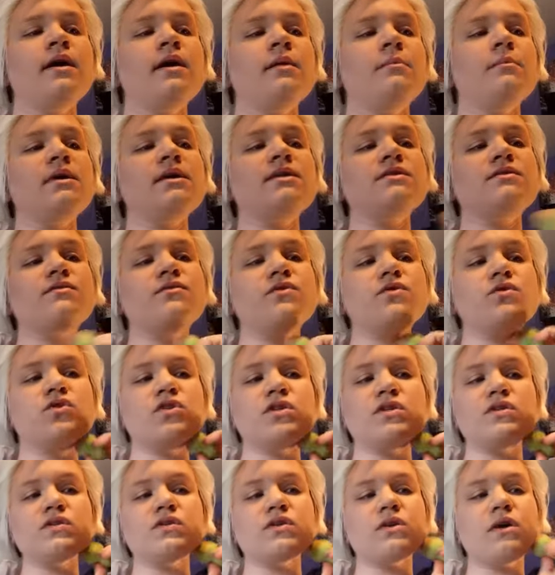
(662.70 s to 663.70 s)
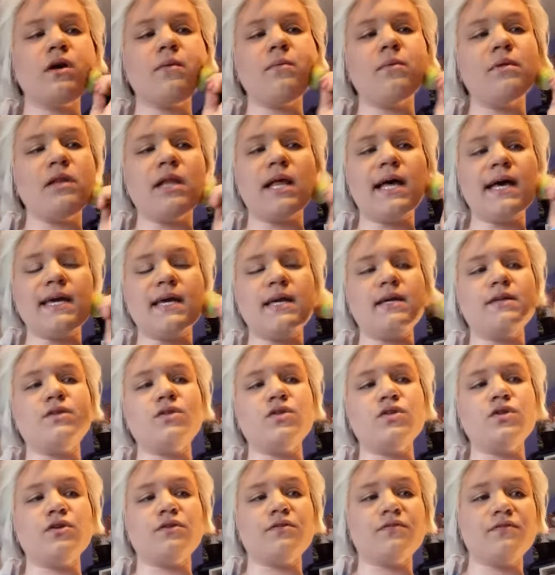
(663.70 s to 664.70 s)
Because if you just apply it
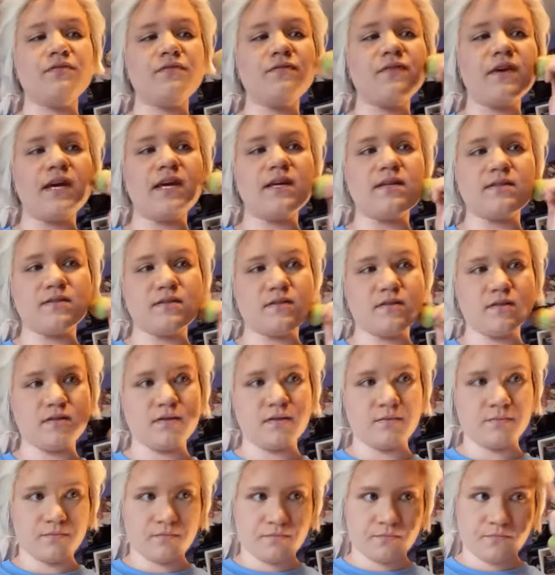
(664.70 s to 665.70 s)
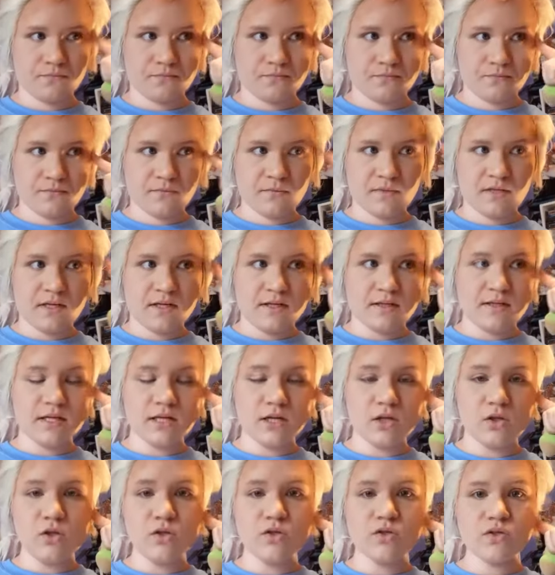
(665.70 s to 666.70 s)
to your face, then
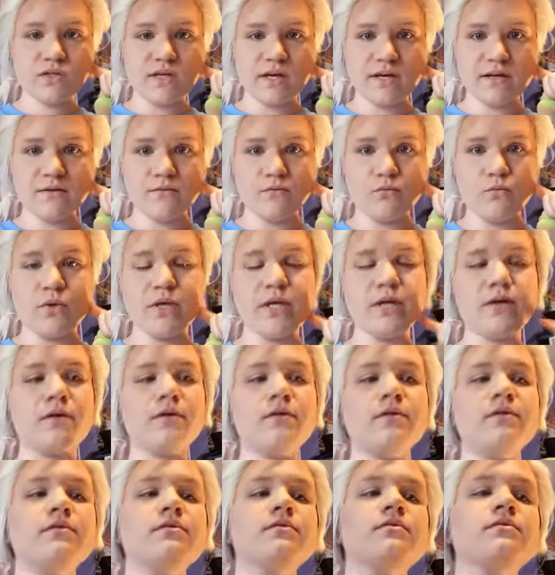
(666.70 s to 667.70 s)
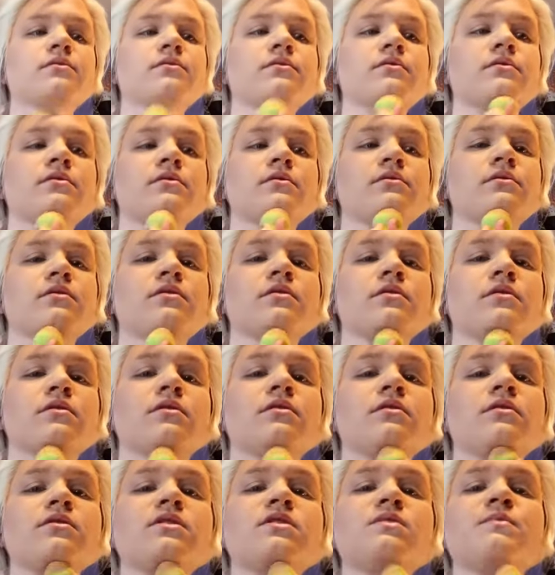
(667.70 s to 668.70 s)
it looks kind of weird.
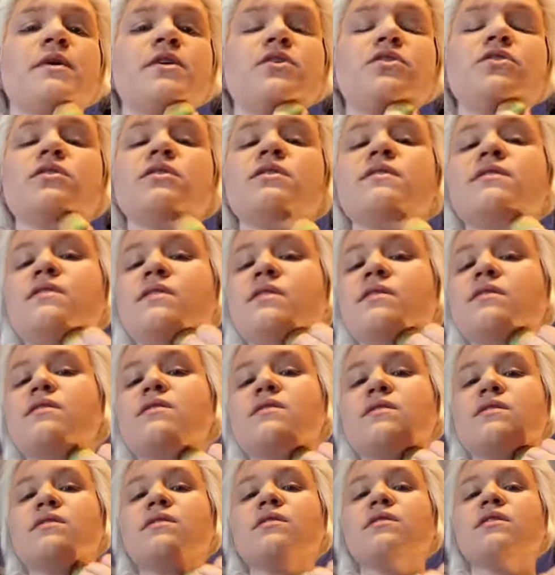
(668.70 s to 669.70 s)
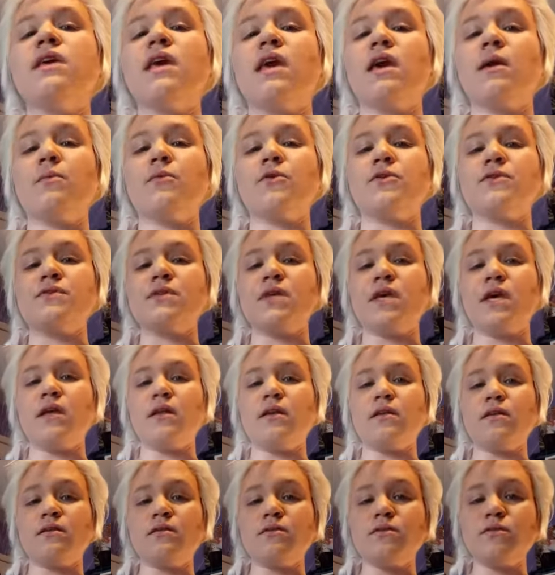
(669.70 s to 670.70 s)
Especially since the cameras
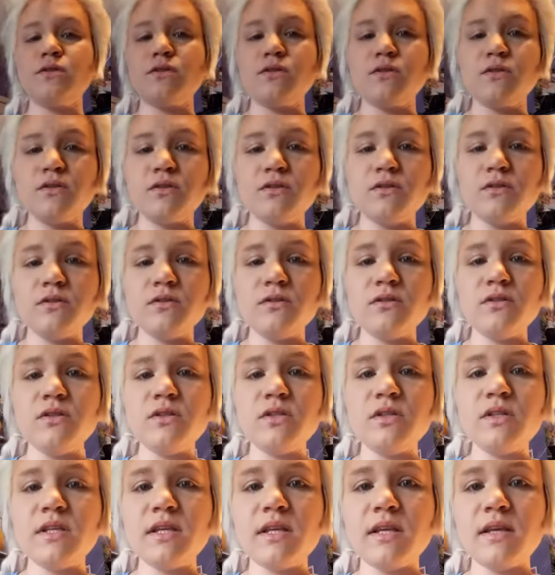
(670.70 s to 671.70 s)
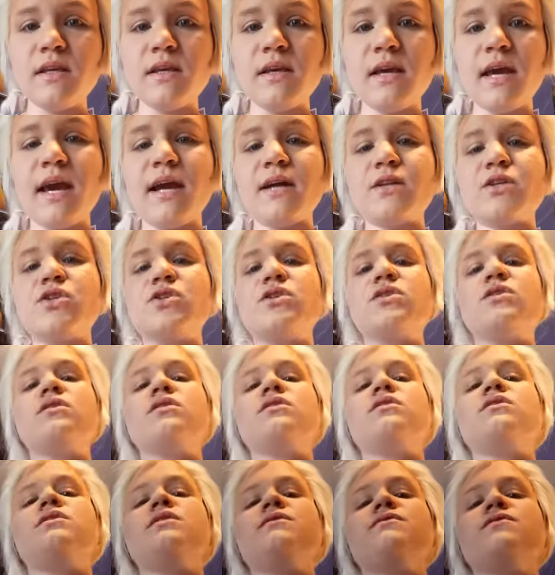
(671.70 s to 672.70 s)
can catch
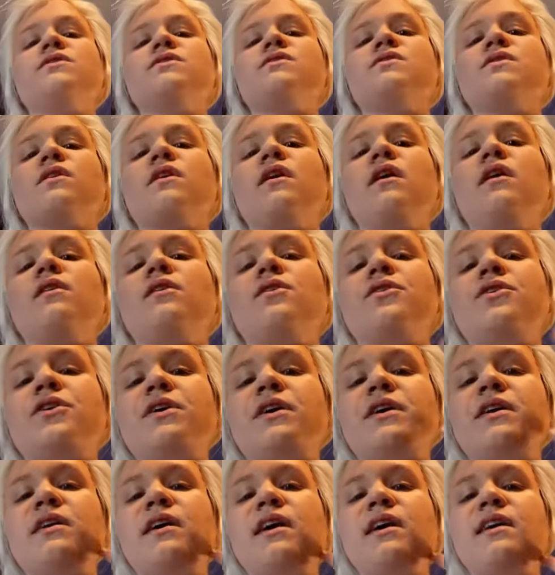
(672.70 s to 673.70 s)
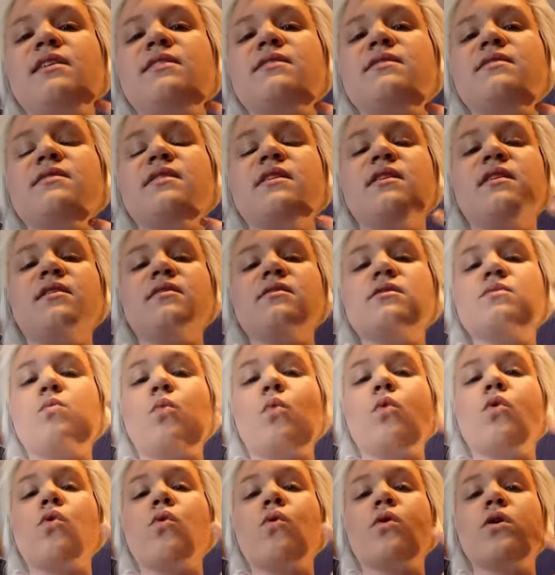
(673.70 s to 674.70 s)
a difference in color, and you can kind of see it's
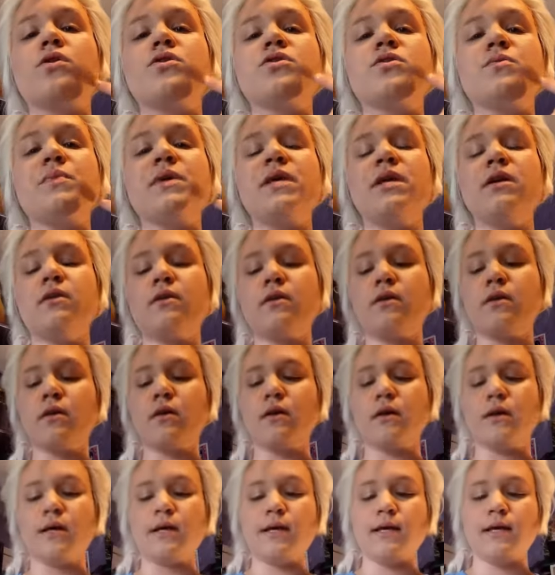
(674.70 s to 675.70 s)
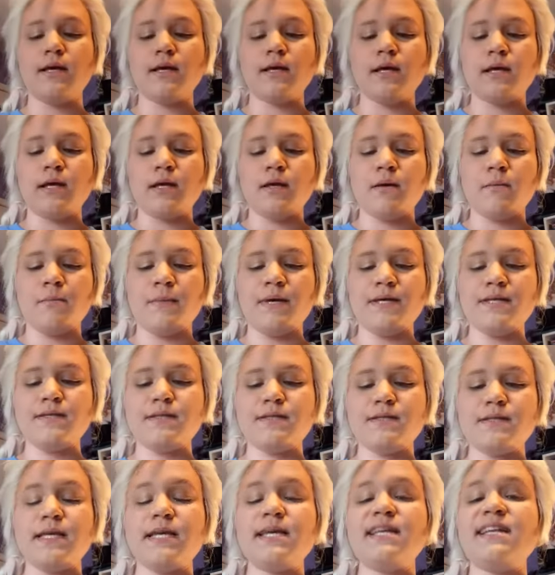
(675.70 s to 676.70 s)
more orange up here. My
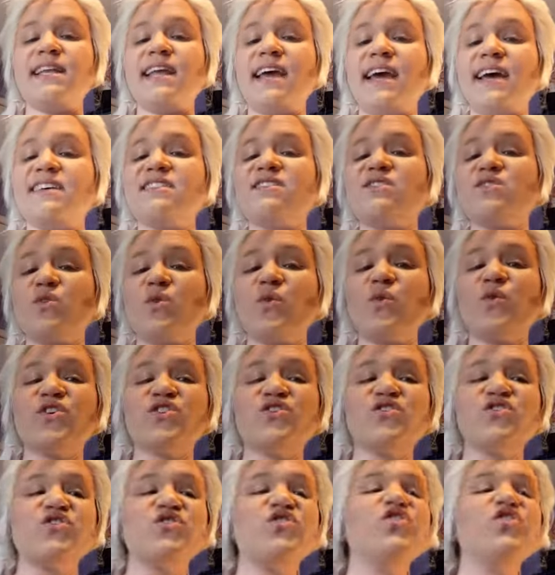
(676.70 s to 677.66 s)
skin has an orange